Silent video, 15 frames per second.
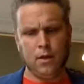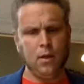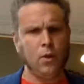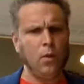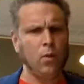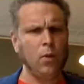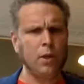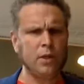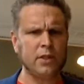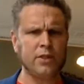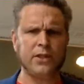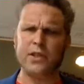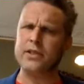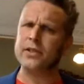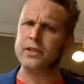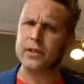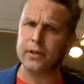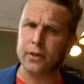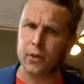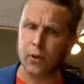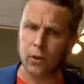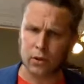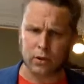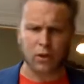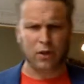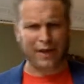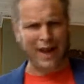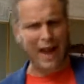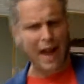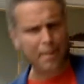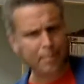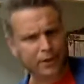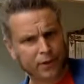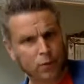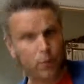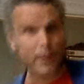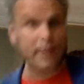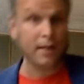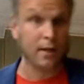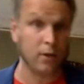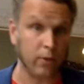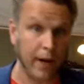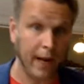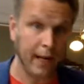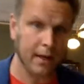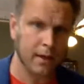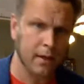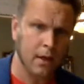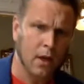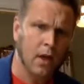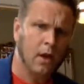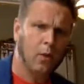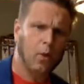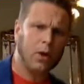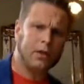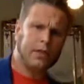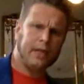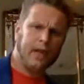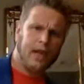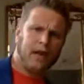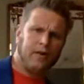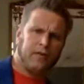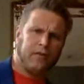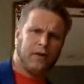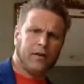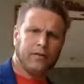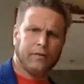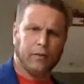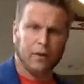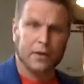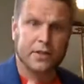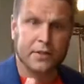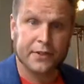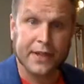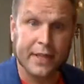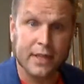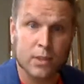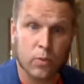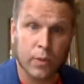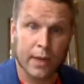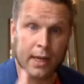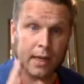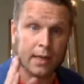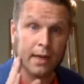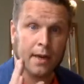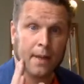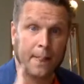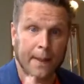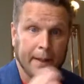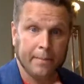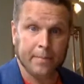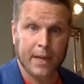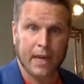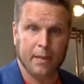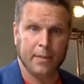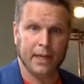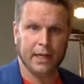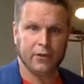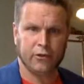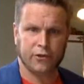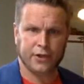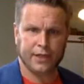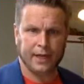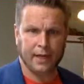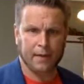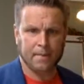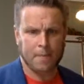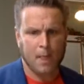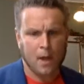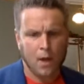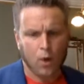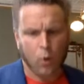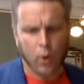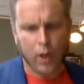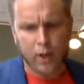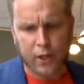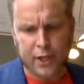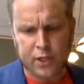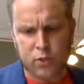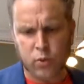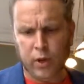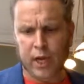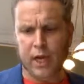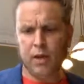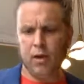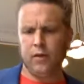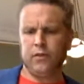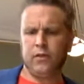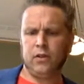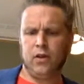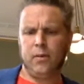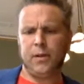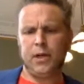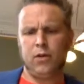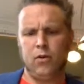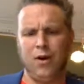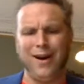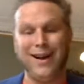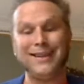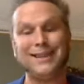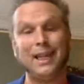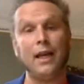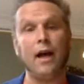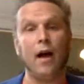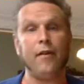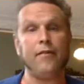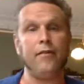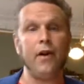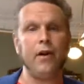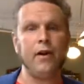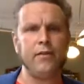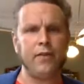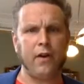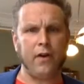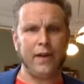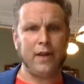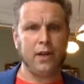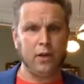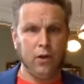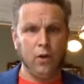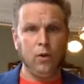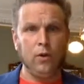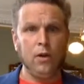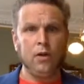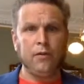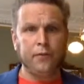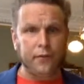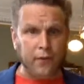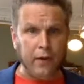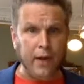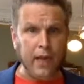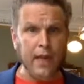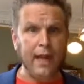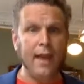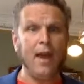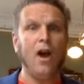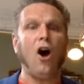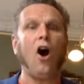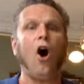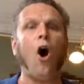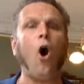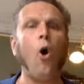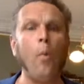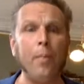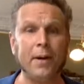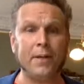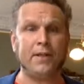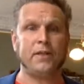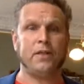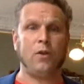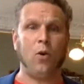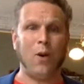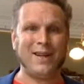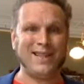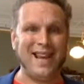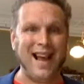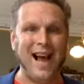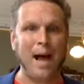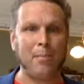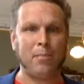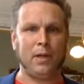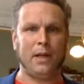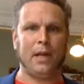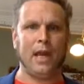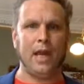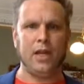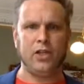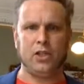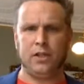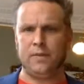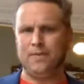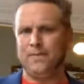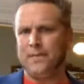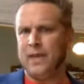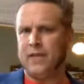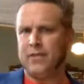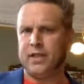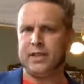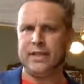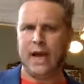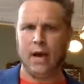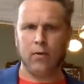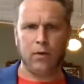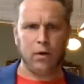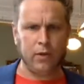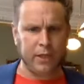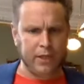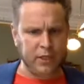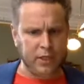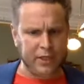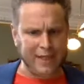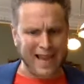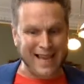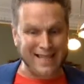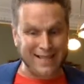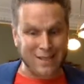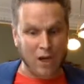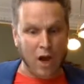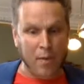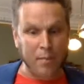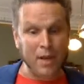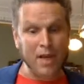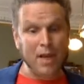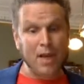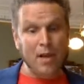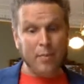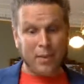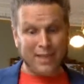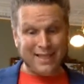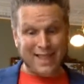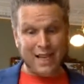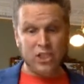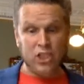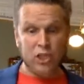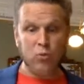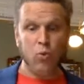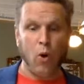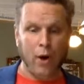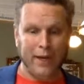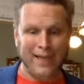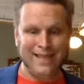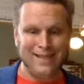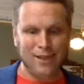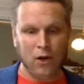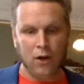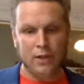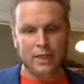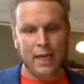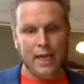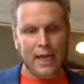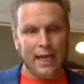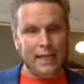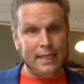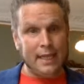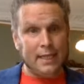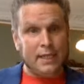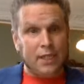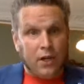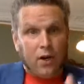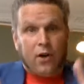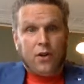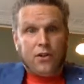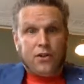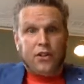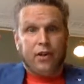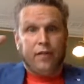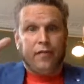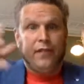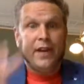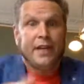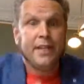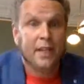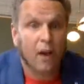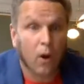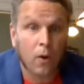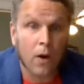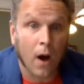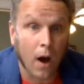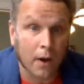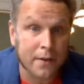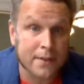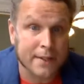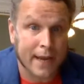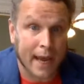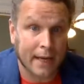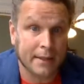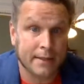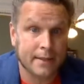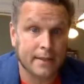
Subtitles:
what's the tool or app of the week, Greg? What do you have for us this week that may be interesting? Well, this week come across a very, very cool free open source application. You have to download it to your desktop. But essentially what it does is it turns your video content